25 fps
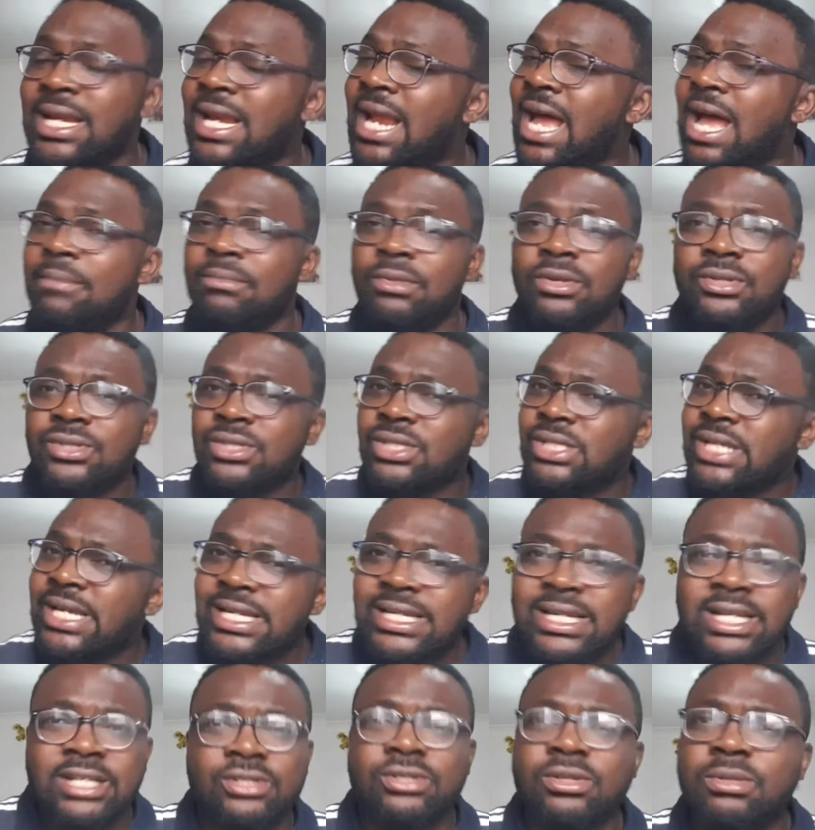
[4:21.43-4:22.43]
Now, I'm not
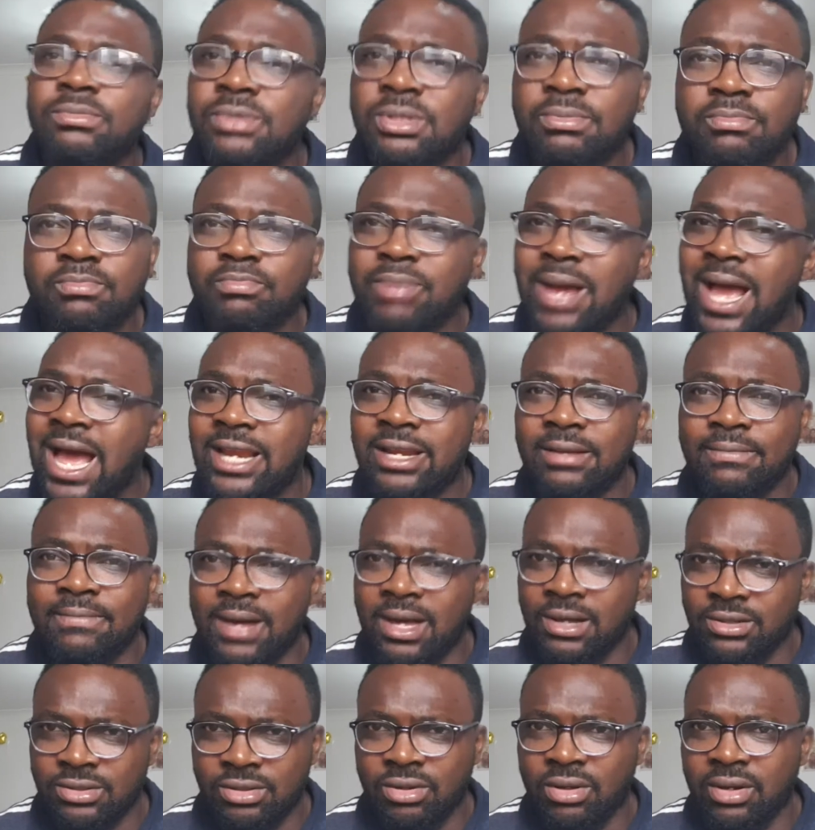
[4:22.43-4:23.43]
saying there's something bad
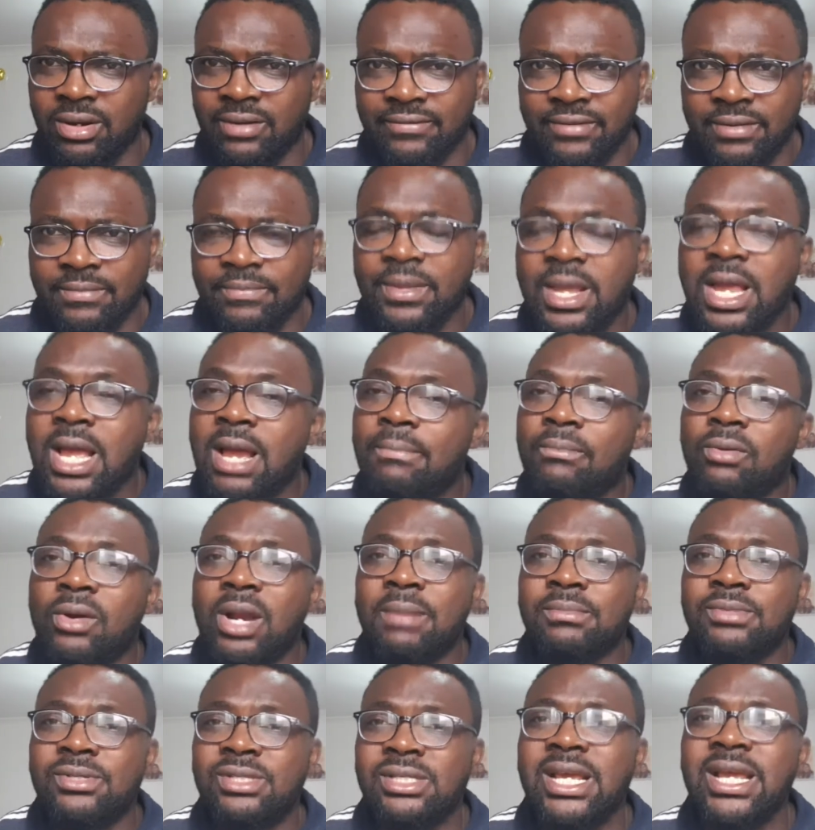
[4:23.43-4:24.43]
about all of them, but
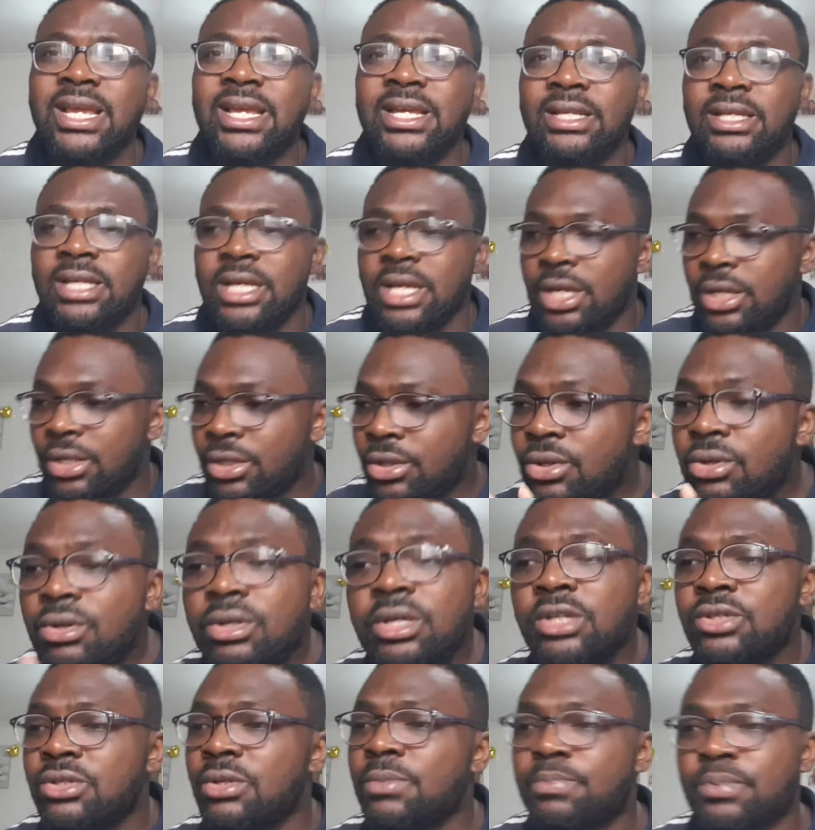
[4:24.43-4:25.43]
I'm saying you
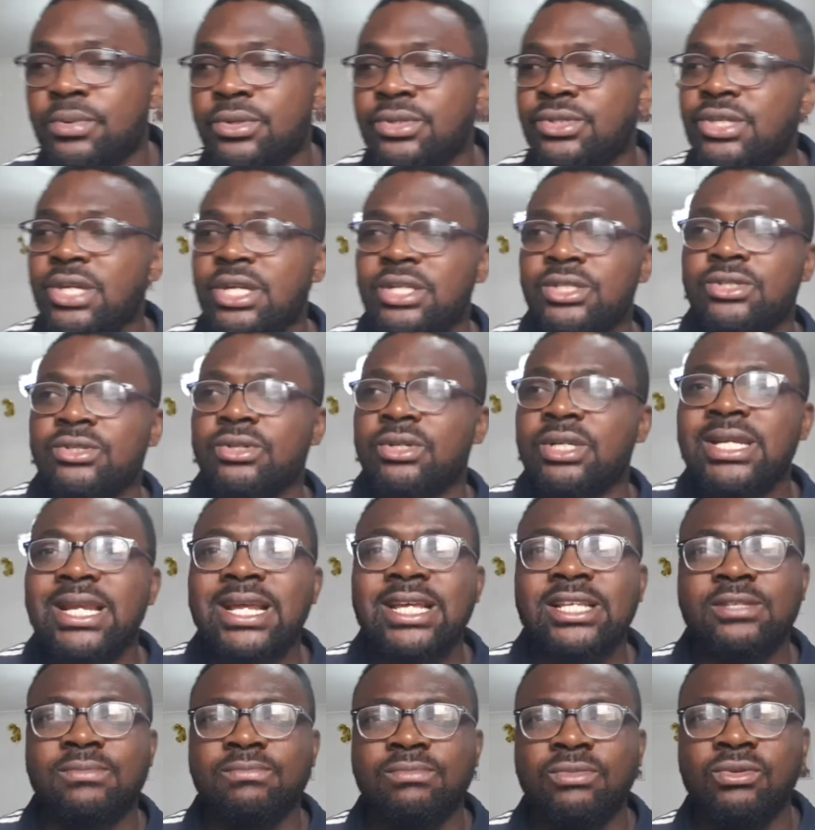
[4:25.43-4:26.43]
need to protect your
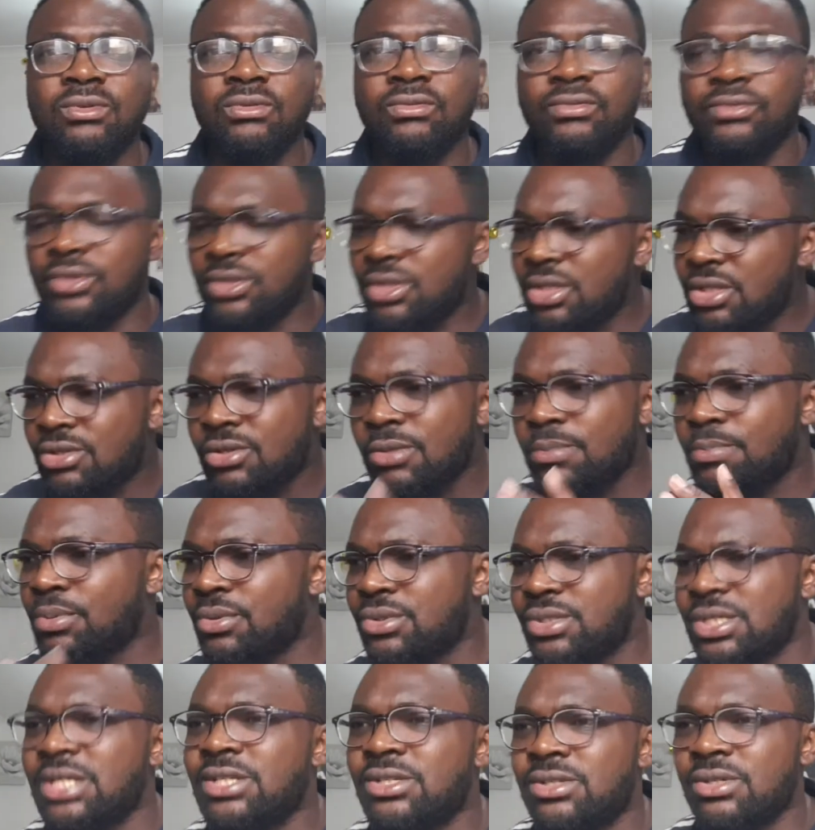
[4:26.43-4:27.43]
next move. You need to
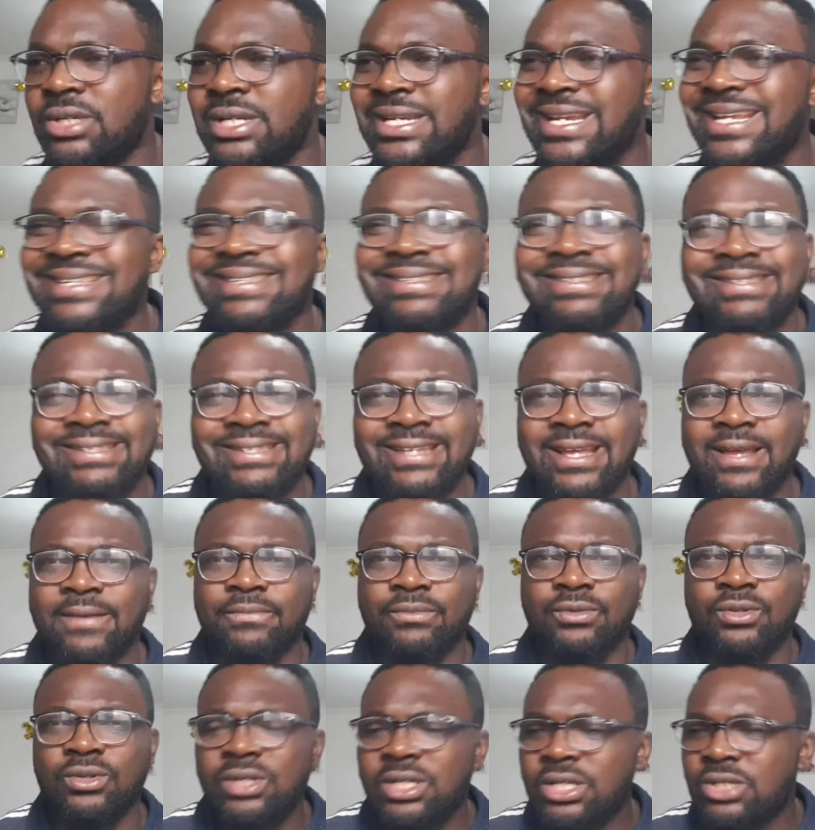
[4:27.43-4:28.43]
protect your next step.
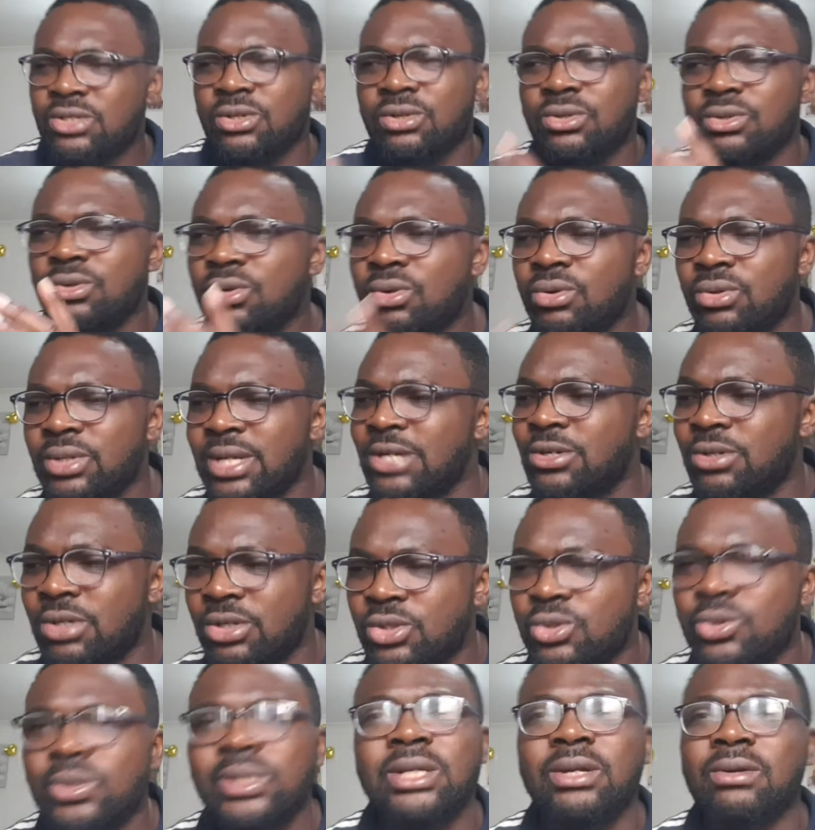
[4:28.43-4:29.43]
You need to know that you're
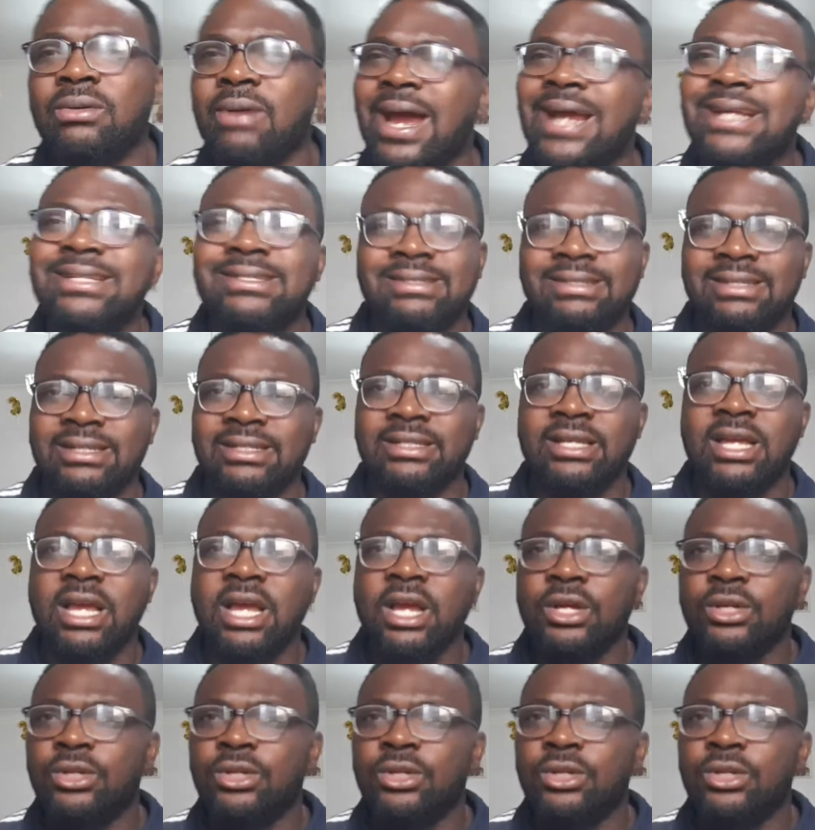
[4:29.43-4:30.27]
doing the right thing.